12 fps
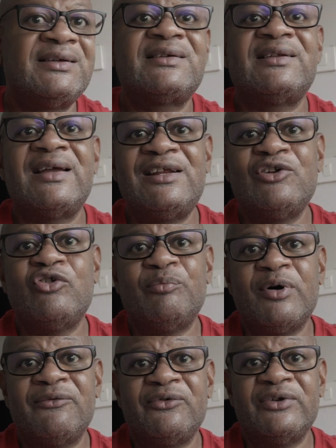Slightly lower
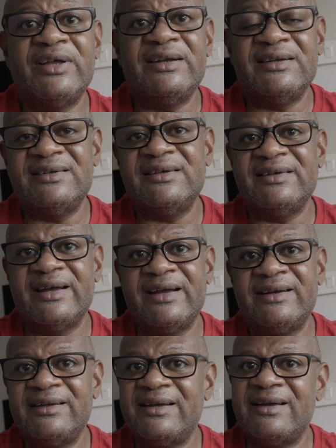buffer than the
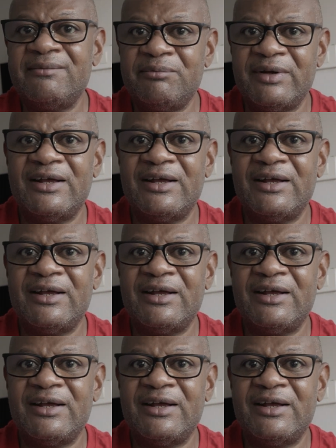Z9, again,